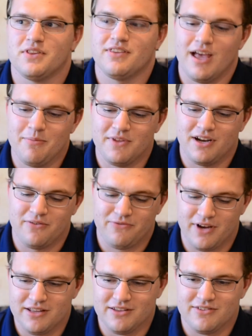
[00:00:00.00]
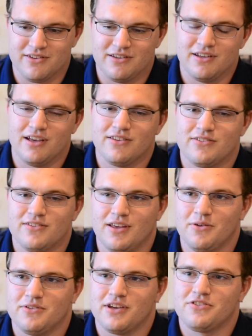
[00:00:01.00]
time that I finally said yes, I
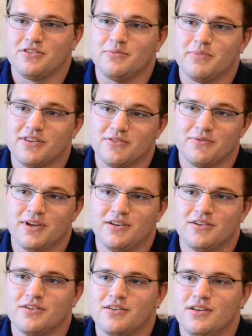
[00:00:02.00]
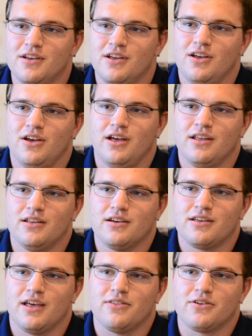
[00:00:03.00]
was actually in Pennsylvania at a
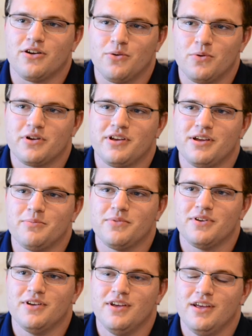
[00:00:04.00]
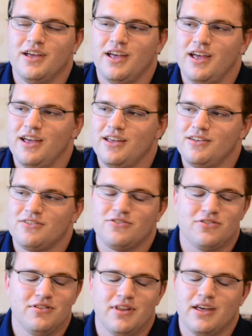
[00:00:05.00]
Catholic Heart Work Camp, and
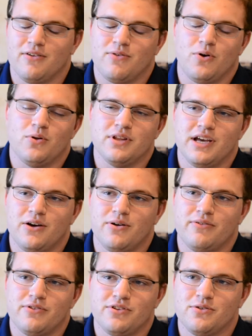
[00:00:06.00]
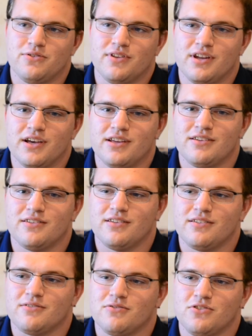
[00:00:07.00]
they have a holy hour every Tuesday night, and
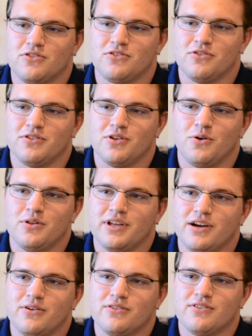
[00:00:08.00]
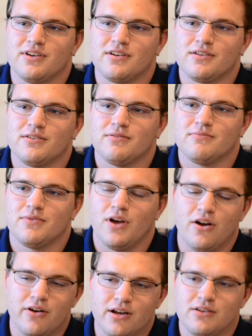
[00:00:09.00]
just during the holy hour it's like,
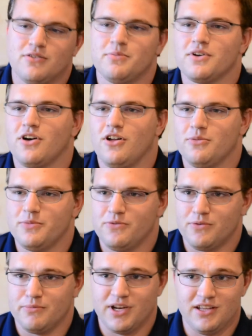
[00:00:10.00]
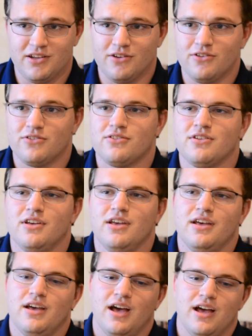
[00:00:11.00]
alright, you've been calling me for many years,
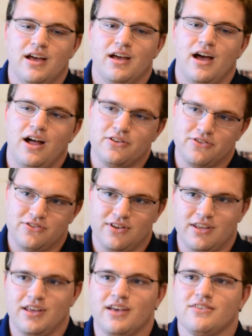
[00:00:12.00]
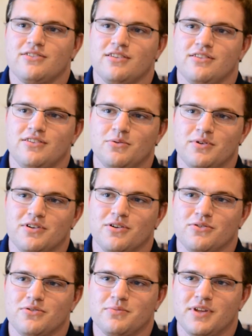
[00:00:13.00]
I'll just say yes and see where it
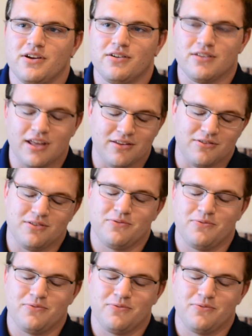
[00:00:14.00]
goes from there. And it's